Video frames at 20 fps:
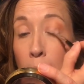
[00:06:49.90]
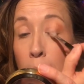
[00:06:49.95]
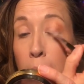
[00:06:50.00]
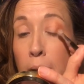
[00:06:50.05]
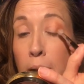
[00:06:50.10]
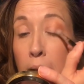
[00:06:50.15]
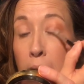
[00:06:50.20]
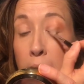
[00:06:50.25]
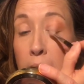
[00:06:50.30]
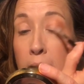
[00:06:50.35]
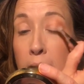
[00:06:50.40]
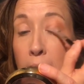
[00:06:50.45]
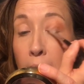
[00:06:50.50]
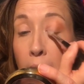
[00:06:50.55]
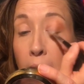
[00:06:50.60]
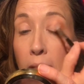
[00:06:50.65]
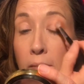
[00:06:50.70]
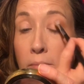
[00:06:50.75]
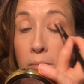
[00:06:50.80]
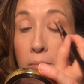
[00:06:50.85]
but
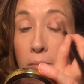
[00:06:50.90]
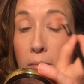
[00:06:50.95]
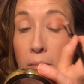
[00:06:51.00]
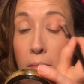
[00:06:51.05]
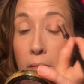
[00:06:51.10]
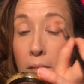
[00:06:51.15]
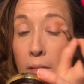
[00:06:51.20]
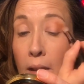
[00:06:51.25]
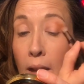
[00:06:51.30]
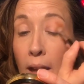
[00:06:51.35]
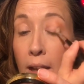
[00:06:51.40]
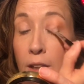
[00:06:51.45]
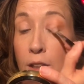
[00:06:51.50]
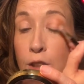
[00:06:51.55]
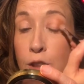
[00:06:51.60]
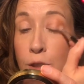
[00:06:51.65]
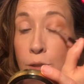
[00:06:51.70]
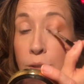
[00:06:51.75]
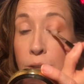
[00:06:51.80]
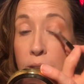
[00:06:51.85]
yeah, I
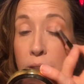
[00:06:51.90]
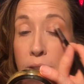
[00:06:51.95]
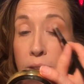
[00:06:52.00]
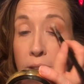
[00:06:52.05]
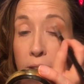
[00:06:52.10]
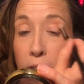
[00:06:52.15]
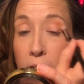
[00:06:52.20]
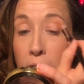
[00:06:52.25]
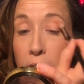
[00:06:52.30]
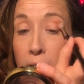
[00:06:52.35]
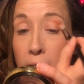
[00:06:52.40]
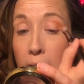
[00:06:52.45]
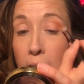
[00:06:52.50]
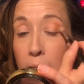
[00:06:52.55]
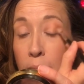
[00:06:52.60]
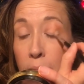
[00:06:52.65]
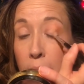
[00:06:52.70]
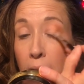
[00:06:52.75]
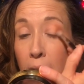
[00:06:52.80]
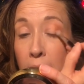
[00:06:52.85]
just used concealer
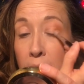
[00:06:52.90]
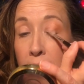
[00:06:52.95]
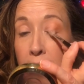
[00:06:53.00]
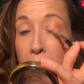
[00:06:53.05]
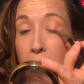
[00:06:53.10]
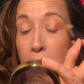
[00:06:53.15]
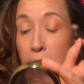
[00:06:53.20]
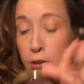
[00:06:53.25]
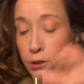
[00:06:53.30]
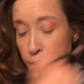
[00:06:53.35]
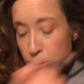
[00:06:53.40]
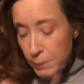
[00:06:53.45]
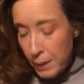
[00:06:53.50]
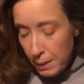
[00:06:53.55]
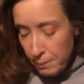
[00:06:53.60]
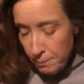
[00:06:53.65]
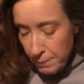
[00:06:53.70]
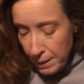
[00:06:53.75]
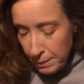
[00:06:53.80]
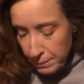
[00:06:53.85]
today. I think I used
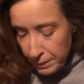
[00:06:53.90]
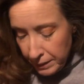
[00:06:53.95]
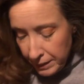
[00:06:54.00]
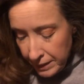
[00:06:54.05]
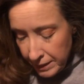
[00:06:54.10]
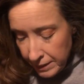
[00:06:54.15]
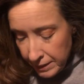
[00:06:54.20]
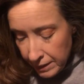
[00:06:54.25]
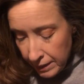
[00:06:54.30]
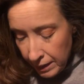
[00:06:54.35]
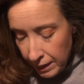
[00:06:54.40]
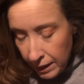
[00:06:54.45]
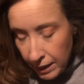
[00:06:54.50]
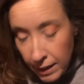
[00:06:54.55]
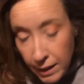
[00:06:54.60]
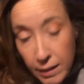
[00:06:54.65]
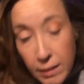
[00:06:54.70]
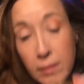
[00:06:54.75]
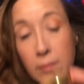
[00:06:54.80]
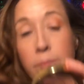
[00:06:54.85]
my Maybelline
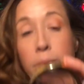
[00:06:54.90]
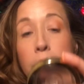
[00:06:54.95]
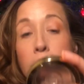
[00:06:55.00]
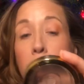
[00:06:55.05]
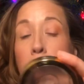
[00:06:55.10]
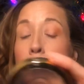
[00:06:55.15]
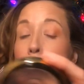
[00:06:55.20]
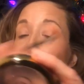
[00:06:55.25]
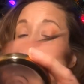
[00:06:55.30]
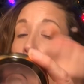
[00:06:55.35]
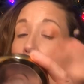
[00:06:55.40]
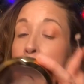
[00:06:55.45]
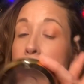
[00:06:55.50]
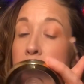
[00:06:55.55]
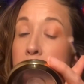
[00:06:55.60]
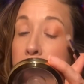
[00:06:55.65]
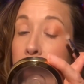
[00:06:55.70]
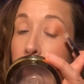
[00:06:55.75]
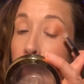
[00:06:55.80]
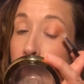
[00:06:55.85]

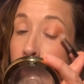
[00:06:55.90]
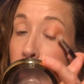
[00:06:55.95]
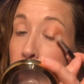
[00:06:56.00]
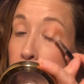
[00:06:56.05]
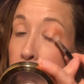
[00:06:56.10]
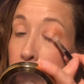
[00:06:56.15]
concealer,